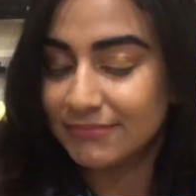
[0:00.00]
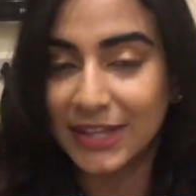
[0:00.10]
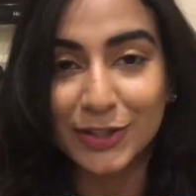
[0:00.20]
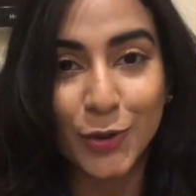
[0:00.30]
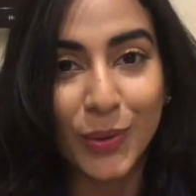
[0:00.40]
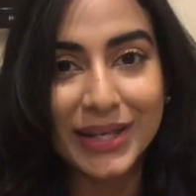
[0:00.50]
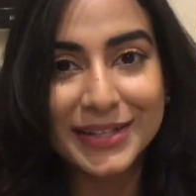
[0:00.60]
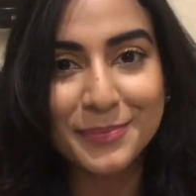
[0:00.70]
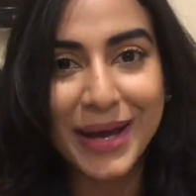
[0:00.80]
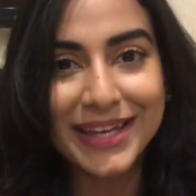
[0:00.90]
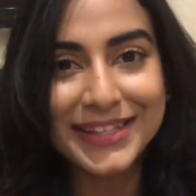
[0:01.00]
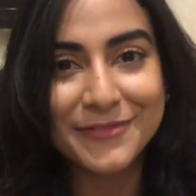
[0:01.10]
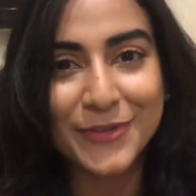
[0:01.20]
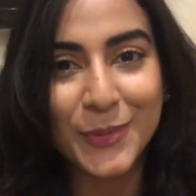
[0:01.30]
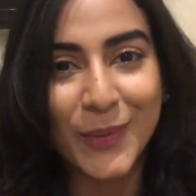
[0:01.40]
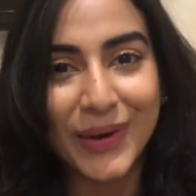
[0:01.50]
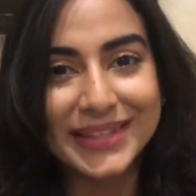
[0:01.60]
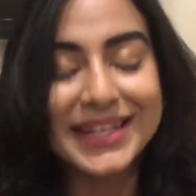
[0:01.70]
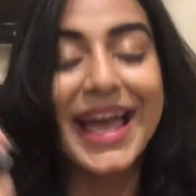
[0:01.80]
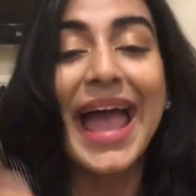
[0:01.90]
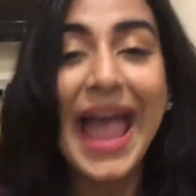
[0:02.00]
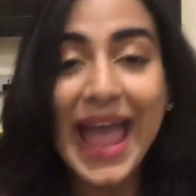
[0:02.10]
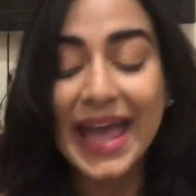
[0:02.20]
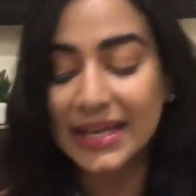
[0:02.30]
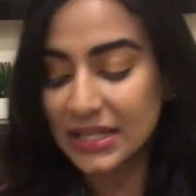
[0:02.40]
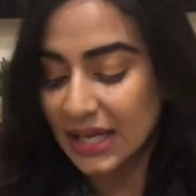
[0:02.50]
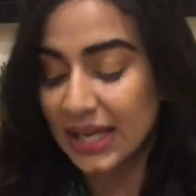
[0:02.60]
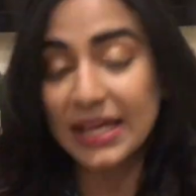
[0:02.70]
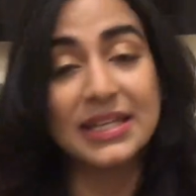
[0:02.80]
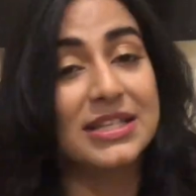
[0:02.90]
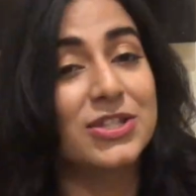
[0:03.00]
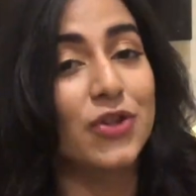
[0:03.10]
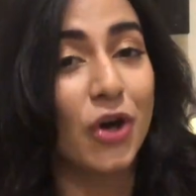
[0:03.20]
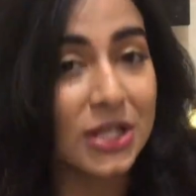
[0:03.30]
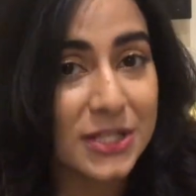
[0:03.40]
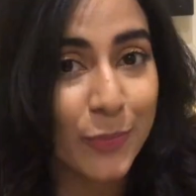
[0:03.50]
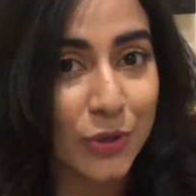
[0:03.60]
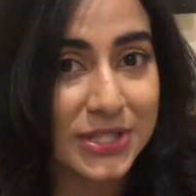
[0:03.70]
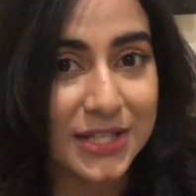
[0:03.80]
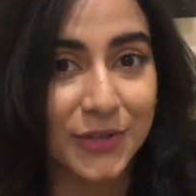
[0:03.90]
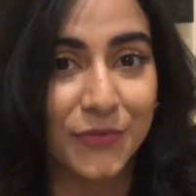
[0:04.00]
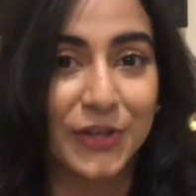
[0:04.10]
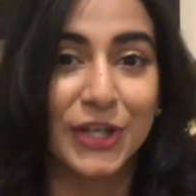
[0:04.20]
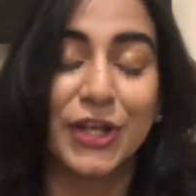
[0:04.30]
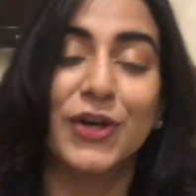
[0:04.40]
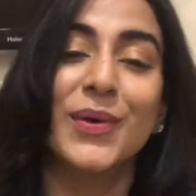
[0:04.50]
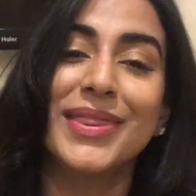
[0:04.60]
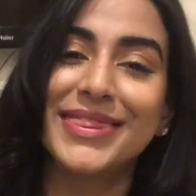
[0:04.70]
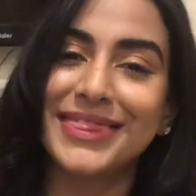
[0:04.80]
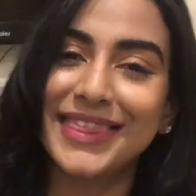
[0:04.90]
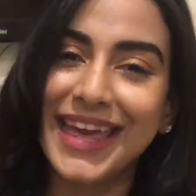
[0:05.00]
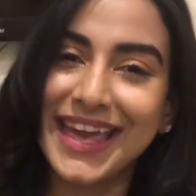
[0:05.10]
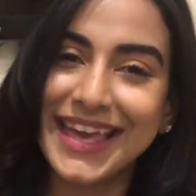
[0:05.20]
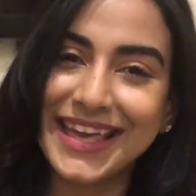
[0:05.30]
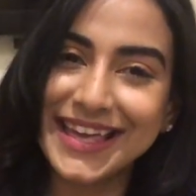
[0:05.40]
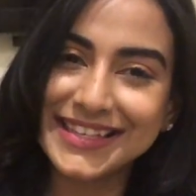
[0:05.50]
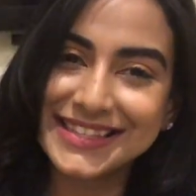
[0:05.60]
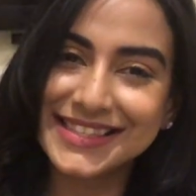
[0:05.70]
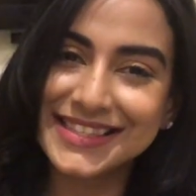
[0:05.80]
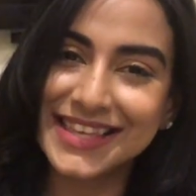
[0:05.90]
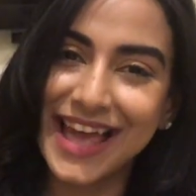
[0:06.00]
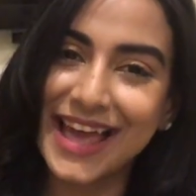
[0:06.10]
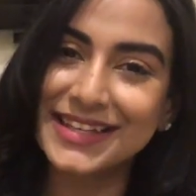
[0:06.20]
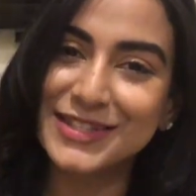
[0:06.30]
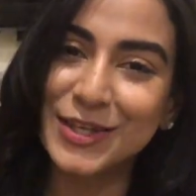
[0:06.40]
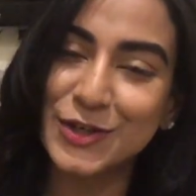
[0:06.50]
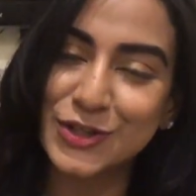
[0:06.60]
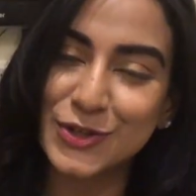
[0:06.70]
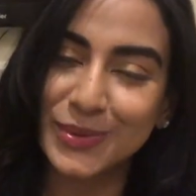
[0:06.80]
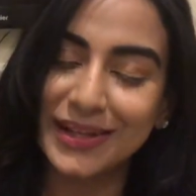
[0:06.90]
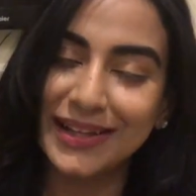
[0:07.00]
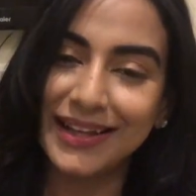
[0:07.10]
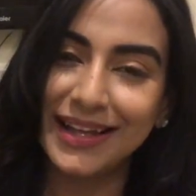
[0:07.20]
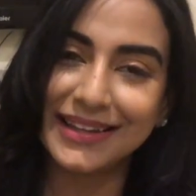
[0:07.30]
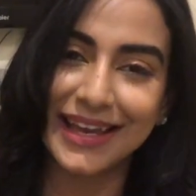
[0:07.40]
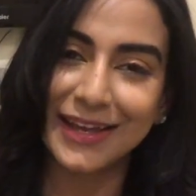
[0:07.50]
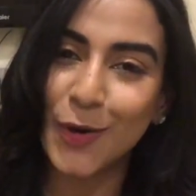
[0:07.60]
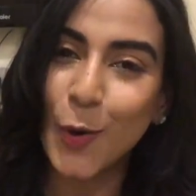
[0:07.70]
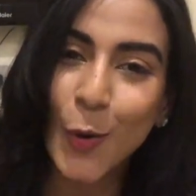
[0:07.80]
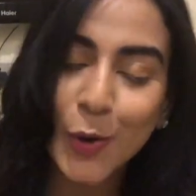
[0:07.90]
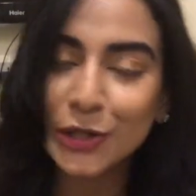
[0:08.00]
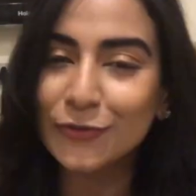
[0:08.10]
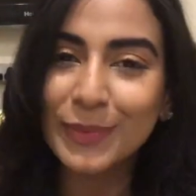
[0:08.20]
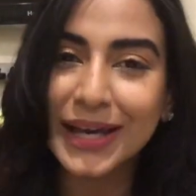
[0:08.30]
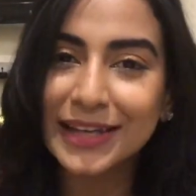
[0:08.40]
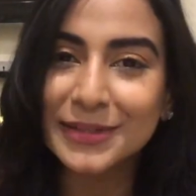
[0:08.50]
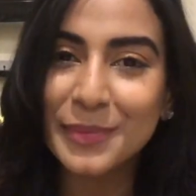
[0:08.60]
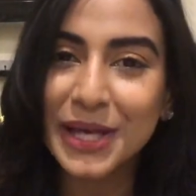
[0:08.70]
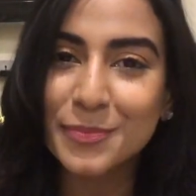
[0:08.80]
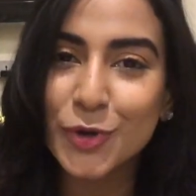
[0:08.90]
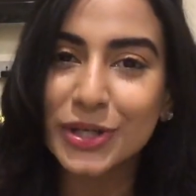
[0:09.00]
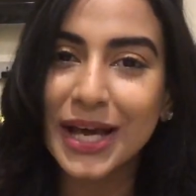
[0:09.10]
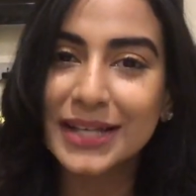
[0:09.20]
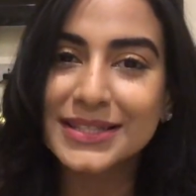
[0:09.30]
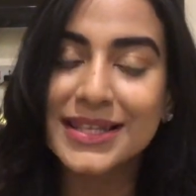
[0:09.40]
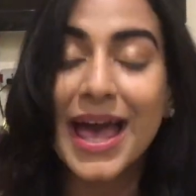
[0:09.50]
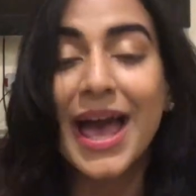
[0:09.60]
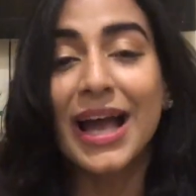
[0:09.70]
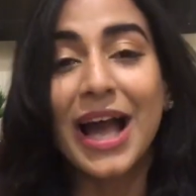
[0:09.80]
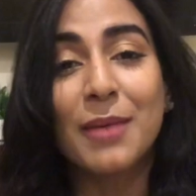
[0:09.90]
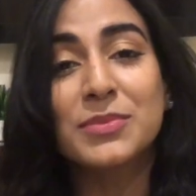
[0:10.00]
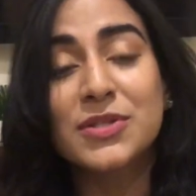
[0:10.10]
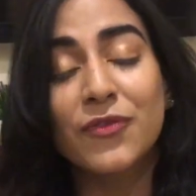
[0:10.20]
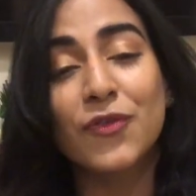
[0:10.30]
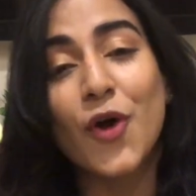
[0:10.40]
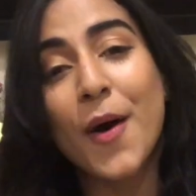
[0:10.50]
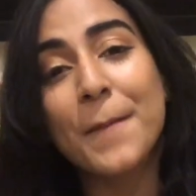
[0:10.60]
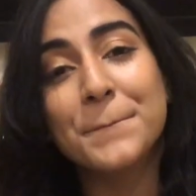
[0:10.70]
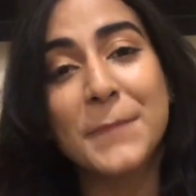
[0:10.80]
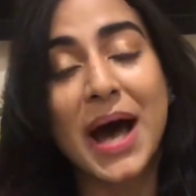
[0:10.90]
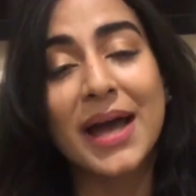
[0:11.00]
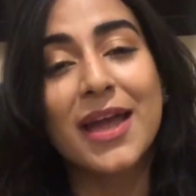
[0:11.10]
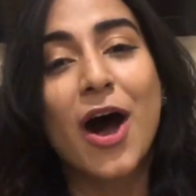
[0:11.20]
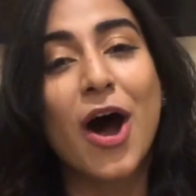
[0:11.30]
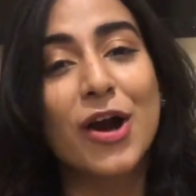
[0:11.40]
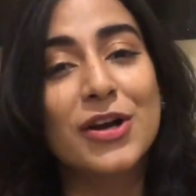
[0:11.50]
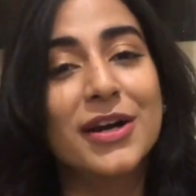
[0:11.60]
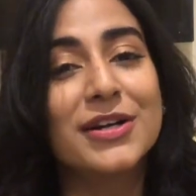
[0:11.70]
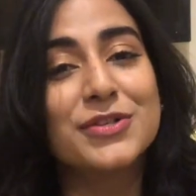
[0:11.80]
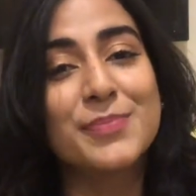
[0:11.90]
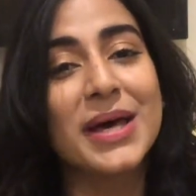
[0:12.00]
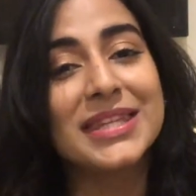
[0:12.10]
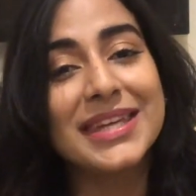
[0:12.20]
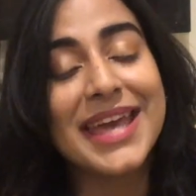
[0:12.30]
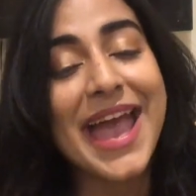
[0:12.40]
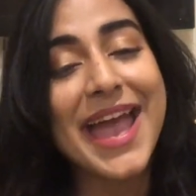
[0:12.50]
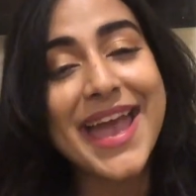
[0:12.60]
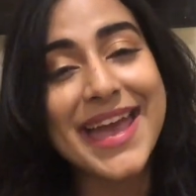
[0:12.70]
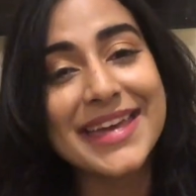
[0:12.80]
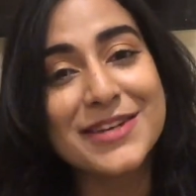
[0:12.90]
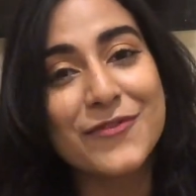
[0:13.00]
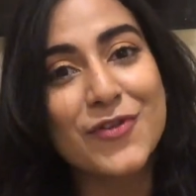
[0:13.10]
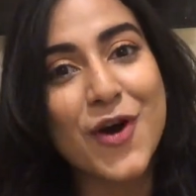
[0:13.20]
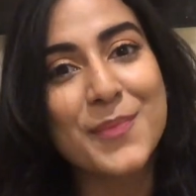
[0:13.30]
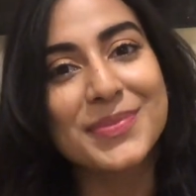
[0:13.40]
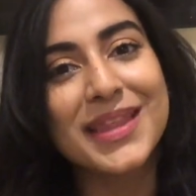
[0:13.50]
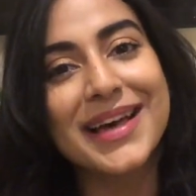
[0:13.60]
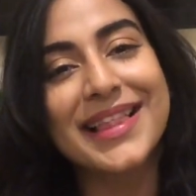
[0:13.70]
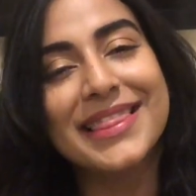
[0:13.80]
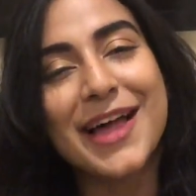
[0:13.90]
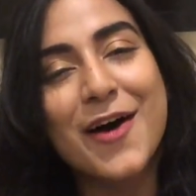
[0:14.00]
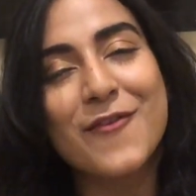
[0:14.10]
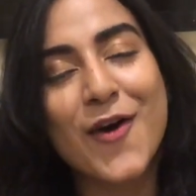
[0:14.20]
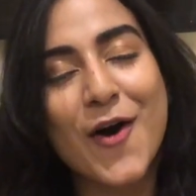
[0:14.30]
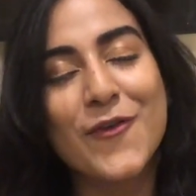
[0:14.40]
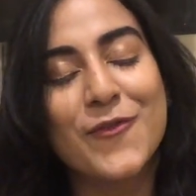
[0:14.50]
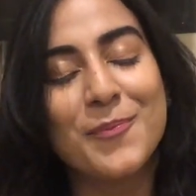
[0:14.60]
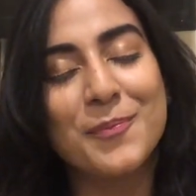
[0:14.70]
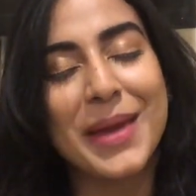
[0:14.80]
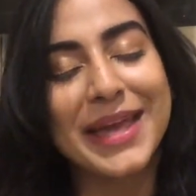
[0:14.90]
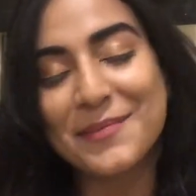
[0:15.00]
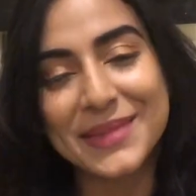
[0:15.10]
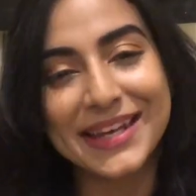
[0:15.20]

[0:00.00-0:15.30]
then go ahead and buy it if you want. And it is not a sponsored video. This, as usual, like all of my other makeup products, comes from my hard-earned money and from the love of makeup